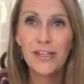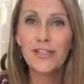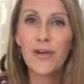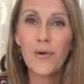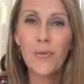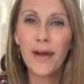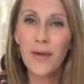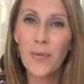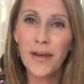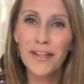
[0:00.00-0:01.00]
So what
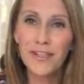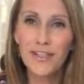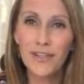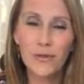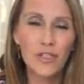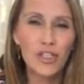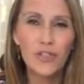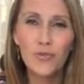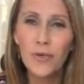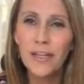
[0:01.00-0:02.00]
I wanted to do is
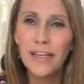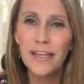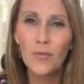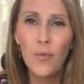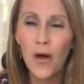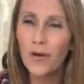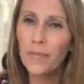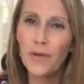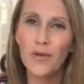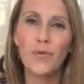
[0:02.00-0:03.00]
just really
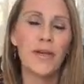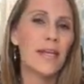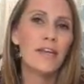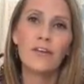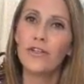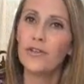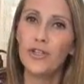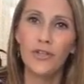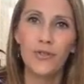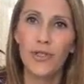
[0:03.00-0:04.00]
welcome you and
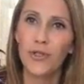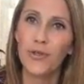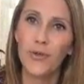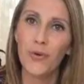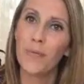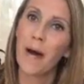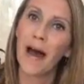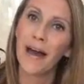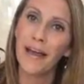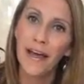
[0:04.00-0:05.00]
introduce you to
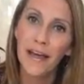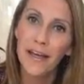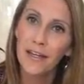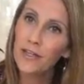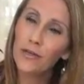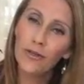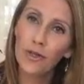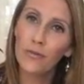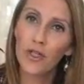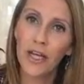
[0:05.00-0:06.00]
my
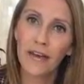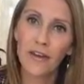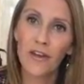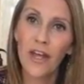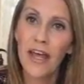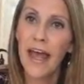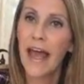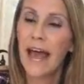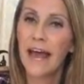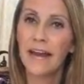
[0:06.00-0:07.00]
YouTube channel
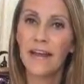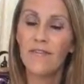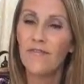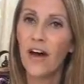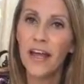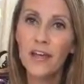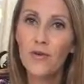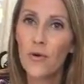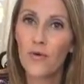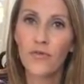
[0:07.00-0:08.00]
and invite
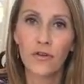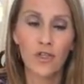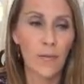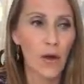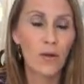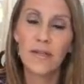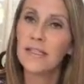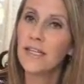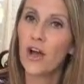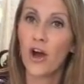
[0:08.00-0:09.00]
you over to my
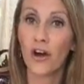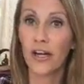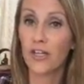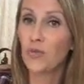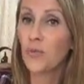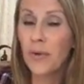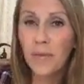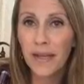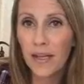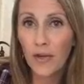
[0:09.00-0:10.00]
Holistic RX
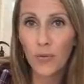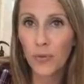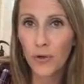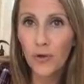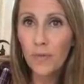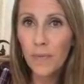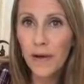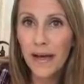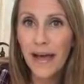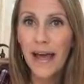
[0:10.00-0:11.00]
Remedy group